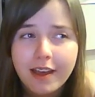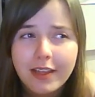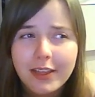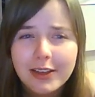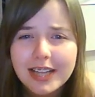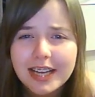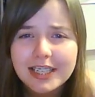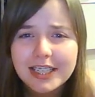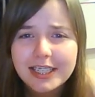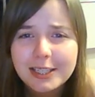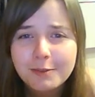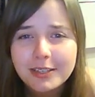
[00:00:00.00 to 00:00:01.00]
There was actually
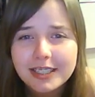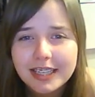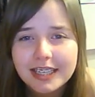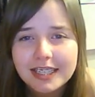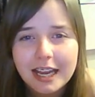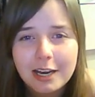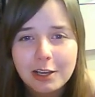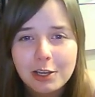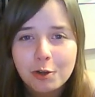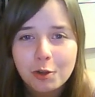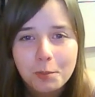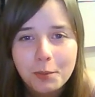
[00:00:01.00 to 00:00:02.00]
someone standing there looking at
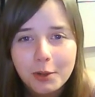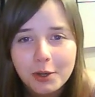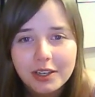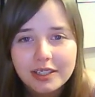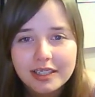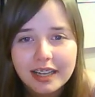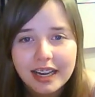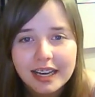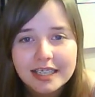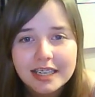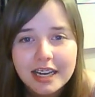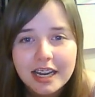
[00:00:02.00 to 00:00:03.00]
all the books, and